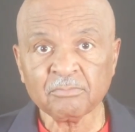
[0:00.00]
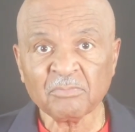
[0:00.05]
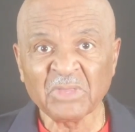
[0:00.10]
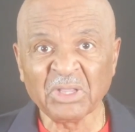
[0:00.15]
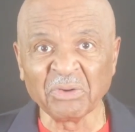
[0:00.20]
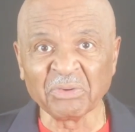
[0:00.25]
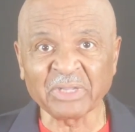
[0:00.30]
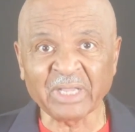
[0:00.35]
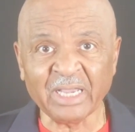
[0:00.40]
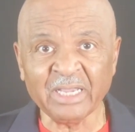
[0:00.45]

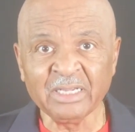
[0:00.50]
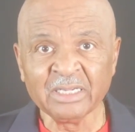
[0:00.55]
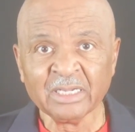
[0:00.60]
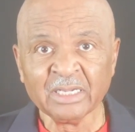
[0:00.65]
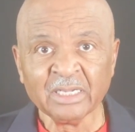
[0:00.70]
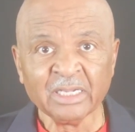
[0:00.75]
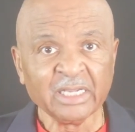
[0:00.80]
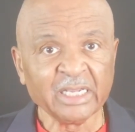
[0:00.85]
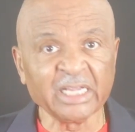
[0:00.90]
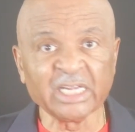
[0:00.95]
Okay?
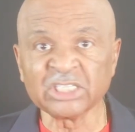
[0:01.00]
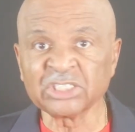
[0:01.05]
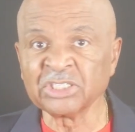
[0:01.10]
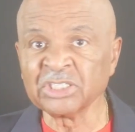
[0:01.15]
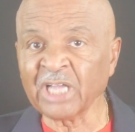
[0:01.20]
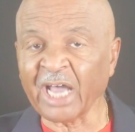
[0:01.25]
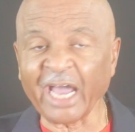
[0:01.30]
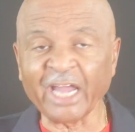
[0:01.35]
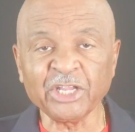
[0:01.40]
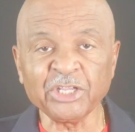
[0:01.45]
It is
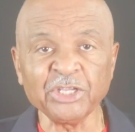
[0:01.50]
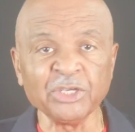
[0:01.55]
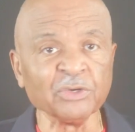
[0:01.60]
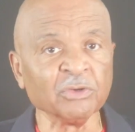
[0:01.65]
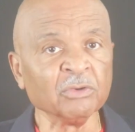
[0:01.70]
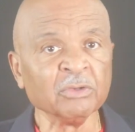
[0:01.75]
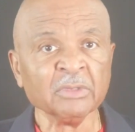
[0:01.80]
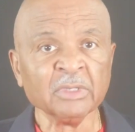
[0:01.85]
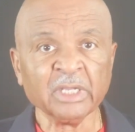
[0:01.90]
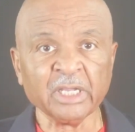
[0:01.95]
not
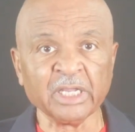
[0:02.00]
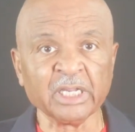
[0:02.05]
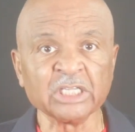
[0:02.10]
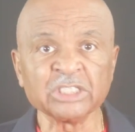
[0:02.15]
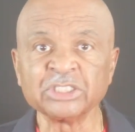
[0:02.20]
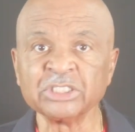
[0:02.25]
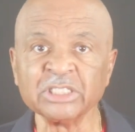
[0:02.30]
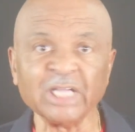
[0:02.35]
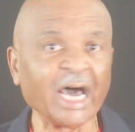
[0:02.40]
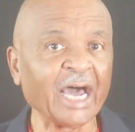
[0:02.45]
you. It
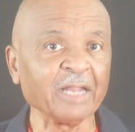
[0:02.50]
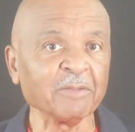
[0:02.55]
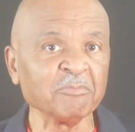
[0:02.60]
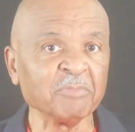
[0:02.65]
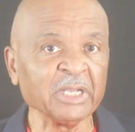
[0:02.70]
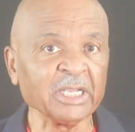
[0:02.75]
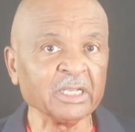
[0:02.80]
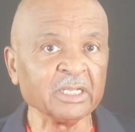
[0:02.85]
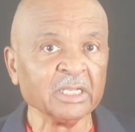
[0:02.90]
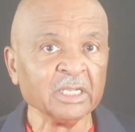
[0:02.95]
is not
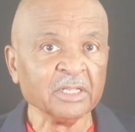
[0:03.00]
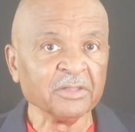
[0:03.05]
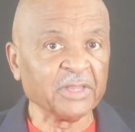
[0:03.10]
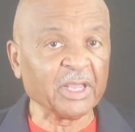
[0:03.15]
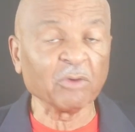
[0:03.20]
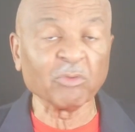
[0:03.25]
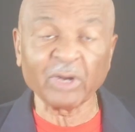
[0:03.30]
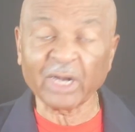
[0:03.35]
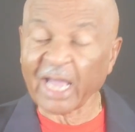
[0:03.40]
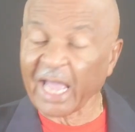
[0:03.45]
me.
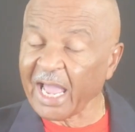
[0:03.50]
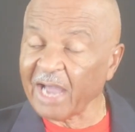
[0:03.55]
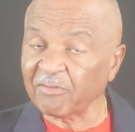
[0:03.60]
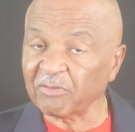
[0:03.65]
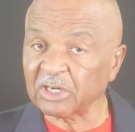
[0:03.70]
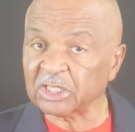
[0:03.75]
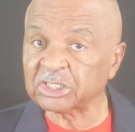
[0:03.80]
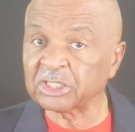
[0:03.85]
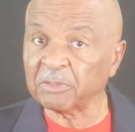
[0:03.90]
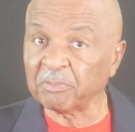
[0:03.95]
They would have
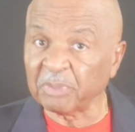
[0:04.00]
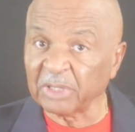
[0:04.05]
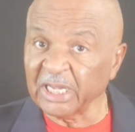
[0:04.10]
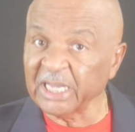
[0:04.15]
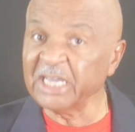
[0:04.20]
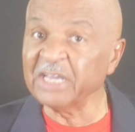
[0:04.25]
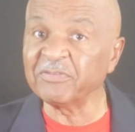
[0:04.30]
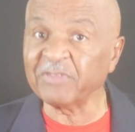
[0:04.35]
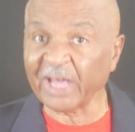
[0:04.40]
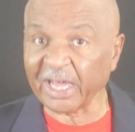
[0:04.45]
us to
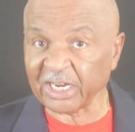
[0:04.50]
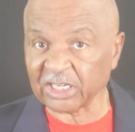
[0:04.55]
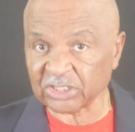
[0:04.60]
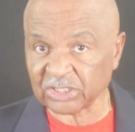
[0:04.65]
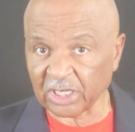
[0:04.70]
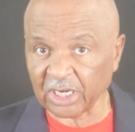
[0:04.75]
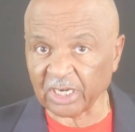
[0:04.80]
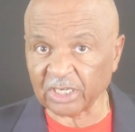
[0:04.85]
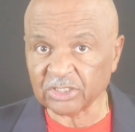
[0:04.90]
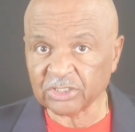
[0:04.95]
believe that
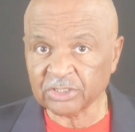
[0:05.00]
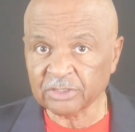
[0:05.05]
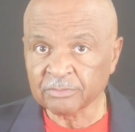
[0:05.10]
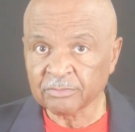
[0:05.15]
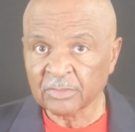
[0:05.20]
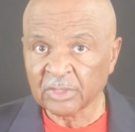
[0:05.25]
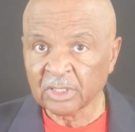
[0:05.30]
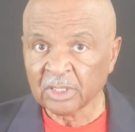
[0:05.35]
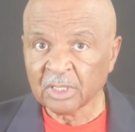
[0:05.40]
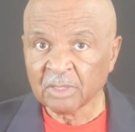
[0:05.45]
it's us,
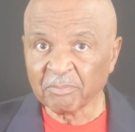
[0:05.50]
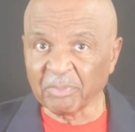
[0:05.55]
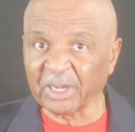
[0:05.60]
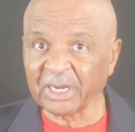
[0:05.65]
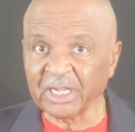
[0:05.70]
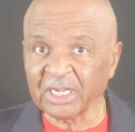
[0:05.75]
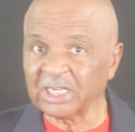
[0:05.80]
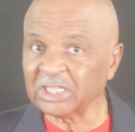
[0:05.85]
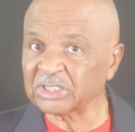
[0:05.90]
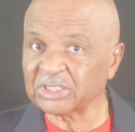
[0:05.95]

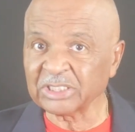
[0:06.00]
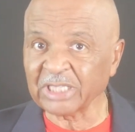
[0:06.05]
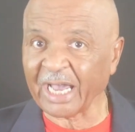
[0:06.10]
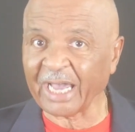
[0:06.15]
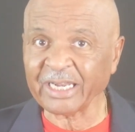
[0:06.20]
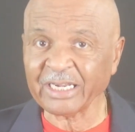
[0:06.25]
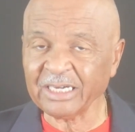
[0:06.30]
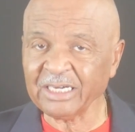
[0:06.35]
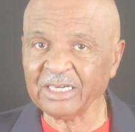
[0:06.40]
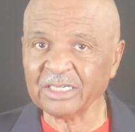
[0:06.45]
but it is
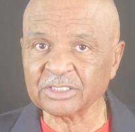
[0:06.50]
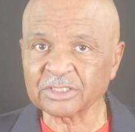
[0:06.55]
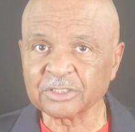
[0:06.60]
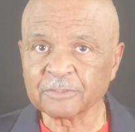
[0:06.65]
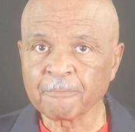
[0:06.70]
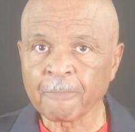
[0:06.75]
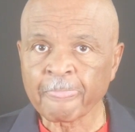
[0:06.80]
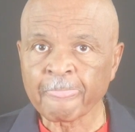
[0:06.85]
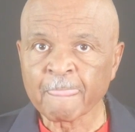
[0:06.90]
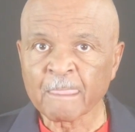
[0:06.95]
not us.
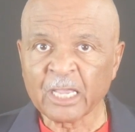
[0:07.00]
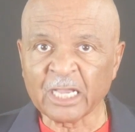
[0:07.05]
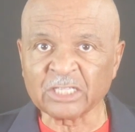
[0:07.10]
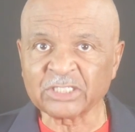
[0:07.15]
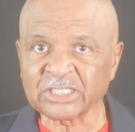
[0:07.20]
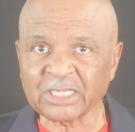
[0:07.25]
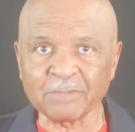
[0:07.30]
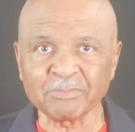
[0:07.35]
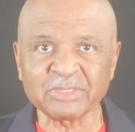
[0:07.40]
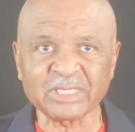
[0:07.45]
And
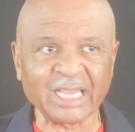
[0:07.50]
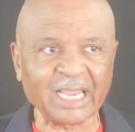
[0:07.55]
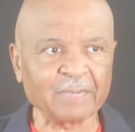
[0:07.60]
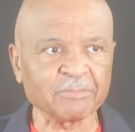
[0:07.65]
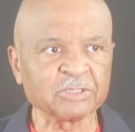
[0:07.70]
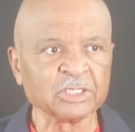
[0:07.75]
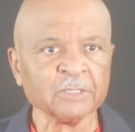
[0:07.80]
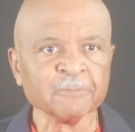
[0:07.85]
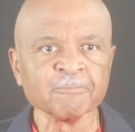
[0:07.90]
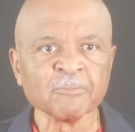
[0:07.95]

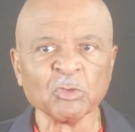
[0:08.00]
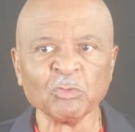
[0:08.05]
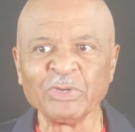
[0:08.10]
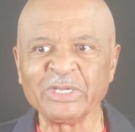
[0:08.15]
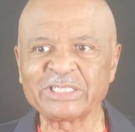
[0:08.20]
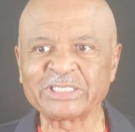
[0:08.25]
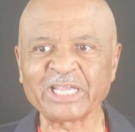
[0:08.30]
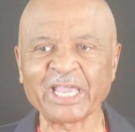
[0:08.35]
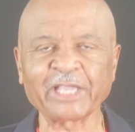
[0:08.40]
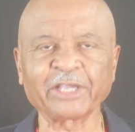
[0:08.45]
sometimes
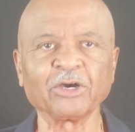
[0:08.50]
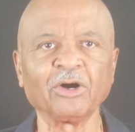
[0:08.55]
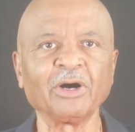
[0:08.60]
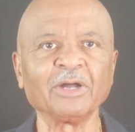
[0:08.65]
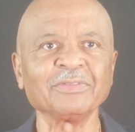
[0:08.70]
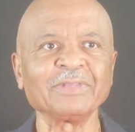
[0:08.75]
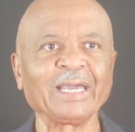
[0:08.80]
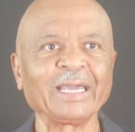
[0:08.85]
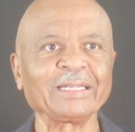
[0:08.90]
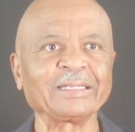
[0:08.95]
we take
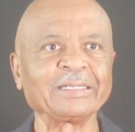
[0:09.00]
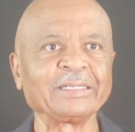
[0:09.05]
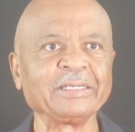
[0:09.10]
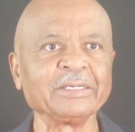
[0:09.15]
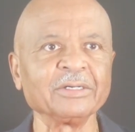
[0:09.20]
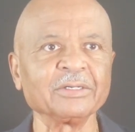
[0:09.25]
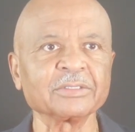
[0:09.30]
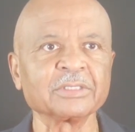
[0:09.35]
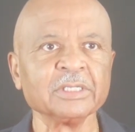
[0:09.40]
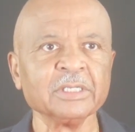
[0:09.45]
on that
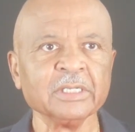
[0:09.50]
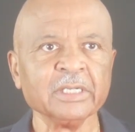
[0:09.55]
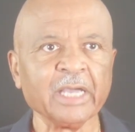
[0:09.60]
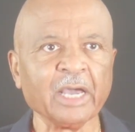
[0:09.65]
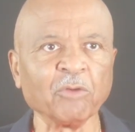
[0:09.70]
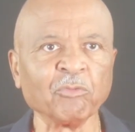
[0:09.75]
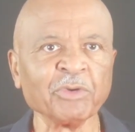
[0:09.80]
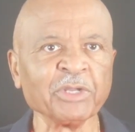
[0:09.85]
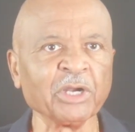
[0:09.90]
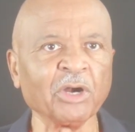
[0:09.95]
guilt
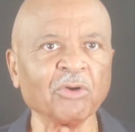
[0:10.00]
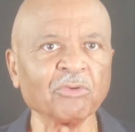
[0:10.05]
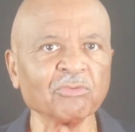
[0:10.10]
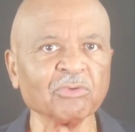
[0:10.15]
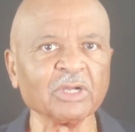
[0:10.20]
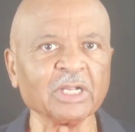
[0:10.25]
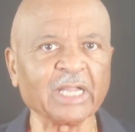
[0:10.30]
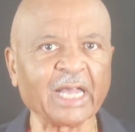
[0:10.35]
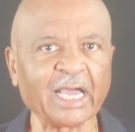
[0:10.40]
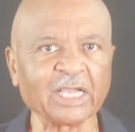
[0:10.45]
and we don't
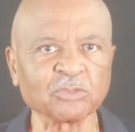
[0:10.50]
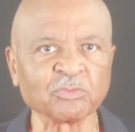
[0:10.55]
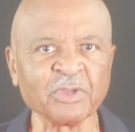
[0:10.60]
realize.